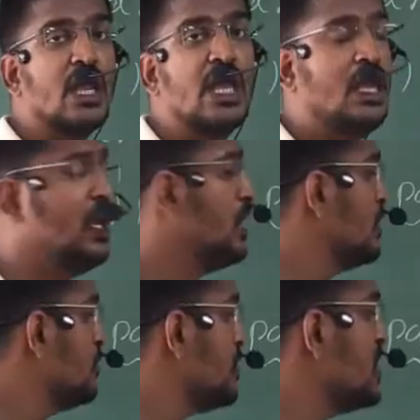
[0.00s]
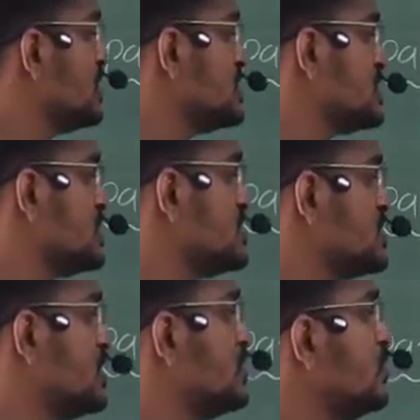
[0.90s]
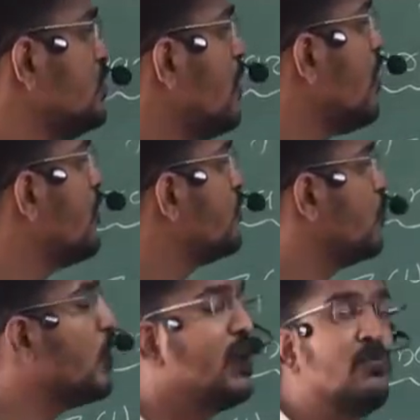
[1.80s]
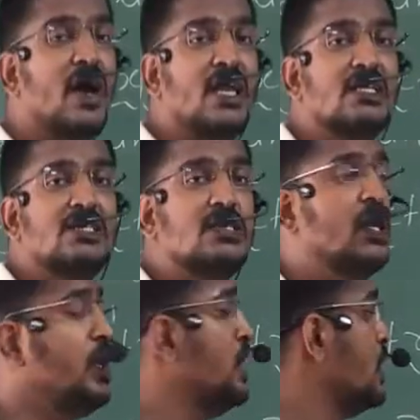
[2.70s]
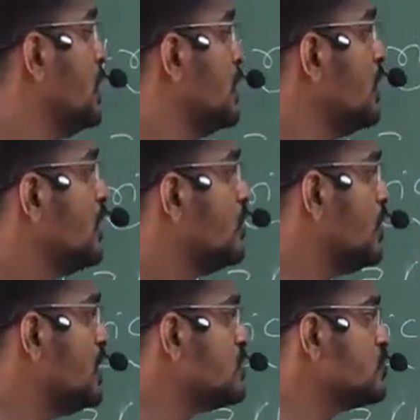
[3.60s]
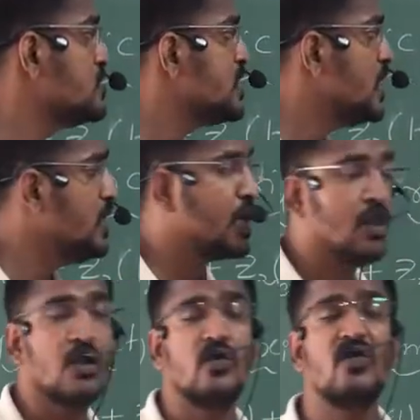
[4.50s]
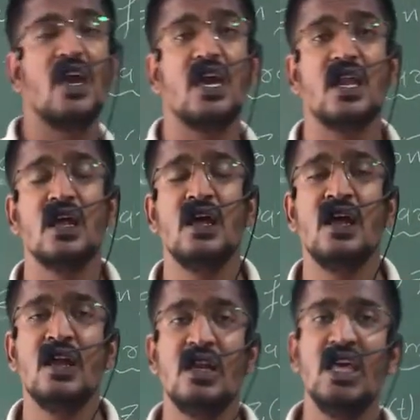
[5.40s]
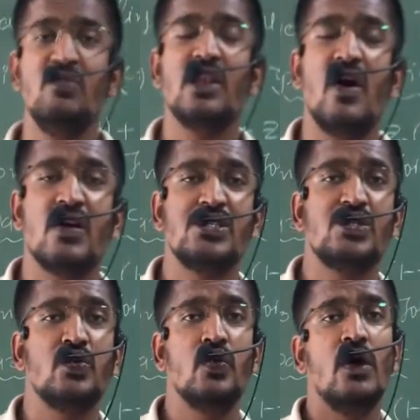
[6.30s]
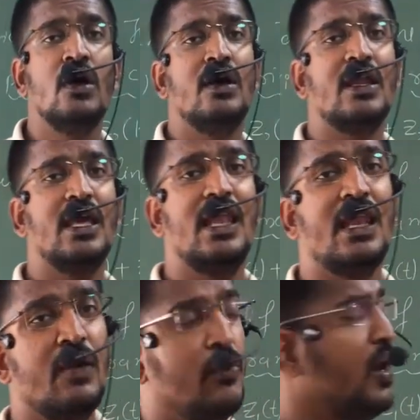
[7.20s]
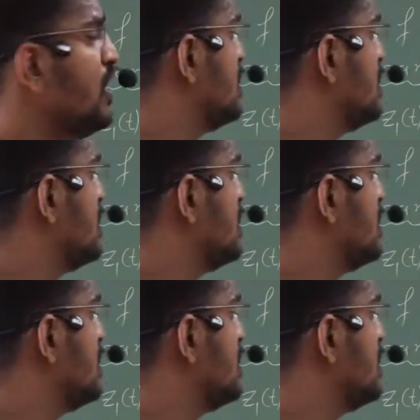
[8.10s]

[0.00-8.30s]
t plus Z2 of 1 minus t equal to Z, where t belongs to real number